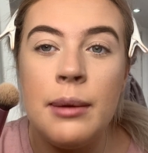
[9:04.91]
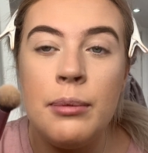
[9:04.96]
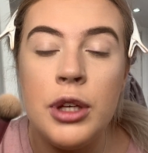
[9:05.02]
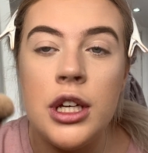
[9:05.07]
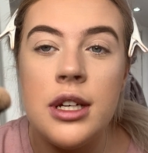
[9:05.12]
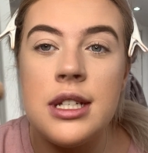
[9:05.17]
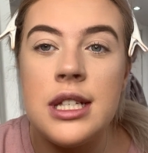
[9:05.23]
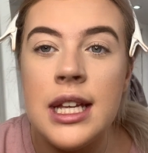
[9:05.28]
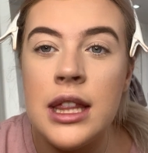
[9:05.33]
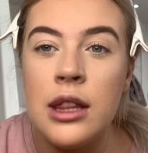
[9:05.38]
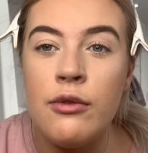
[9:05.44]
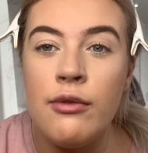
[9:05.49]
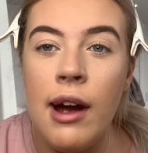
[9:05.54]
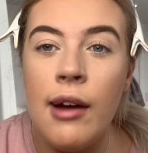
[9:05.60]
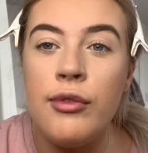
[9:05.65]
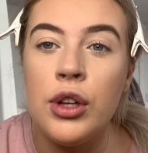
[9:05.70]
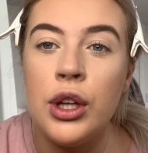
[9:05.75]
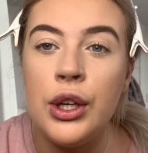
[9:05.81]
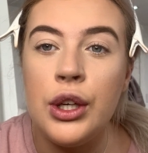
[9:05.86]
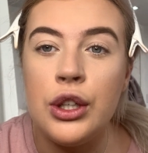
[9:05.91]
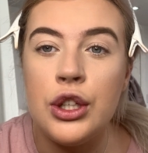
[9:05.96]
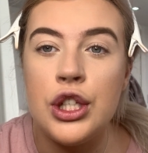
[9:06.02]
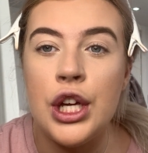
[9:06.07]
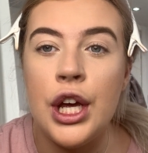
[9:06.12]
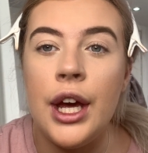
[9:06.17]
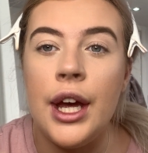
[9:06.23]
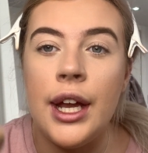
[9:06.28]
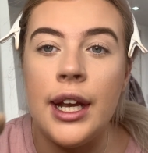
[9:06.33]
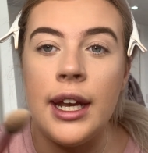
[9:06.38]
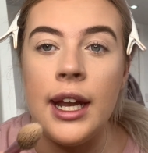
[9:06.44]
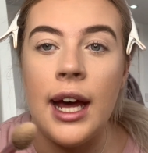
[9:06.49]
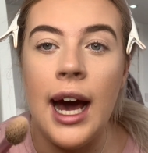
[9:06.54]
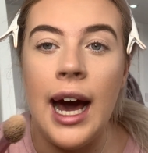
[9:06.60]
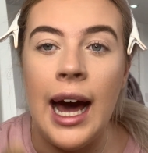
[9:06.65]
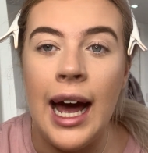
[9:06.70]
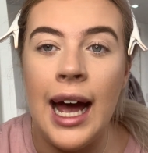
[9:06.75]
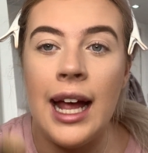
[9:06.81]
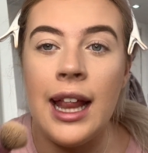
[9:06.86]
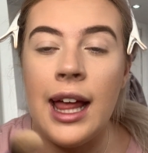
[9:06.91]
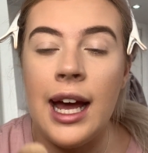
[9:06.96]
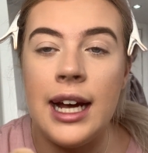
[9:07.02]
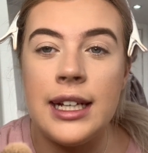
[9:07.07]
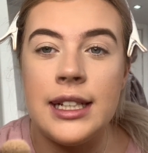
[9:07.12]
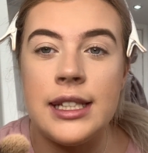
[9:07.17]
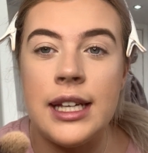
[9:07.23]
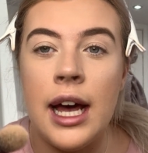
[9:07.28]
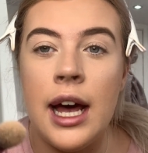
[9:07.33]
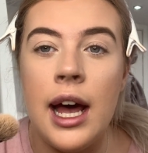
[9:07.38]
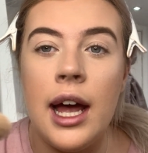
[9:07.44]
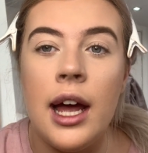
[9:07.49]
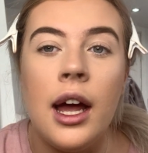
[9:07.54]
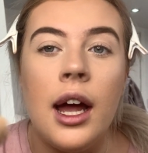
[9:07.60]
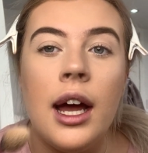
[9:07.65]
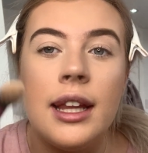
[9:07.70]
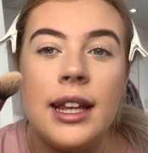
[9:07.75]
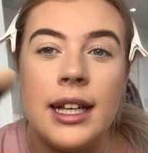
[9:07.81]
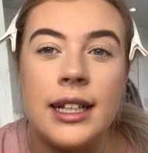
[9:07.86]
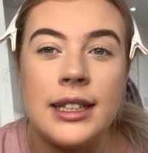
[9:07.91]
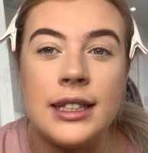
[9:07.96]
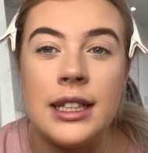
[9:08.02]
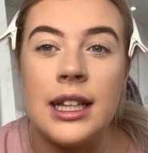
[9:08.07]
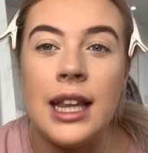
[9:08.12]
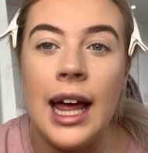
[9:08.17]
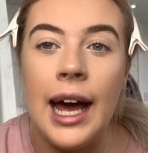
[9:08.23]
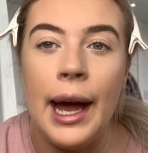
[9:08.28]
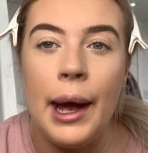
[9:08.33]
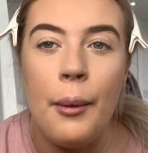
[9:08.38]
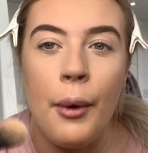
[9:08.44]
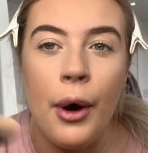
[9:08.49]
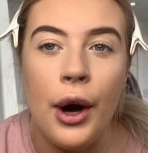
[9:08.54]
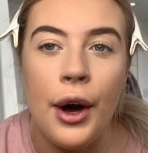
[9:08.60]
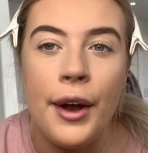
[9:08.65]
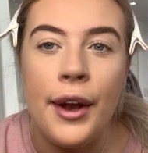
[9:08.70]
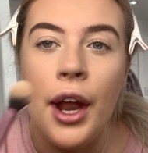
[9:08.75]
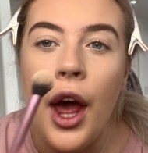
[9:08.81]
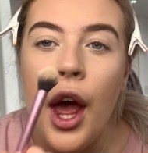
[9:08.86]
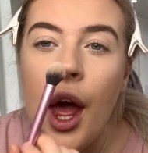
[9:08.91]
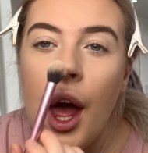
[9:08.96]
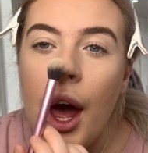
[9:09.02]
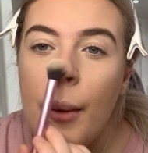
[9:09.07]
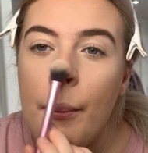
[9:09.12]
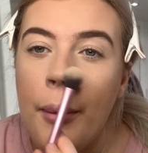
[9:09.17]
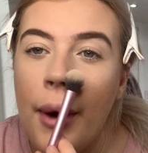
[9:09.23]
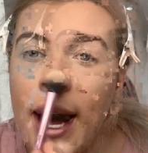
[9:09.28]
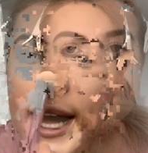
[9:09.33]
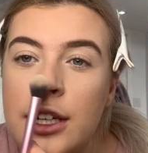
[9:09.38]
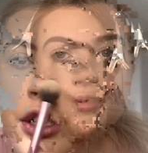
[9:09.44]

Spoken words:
am using the Revolution highlighter. This is the light one. But I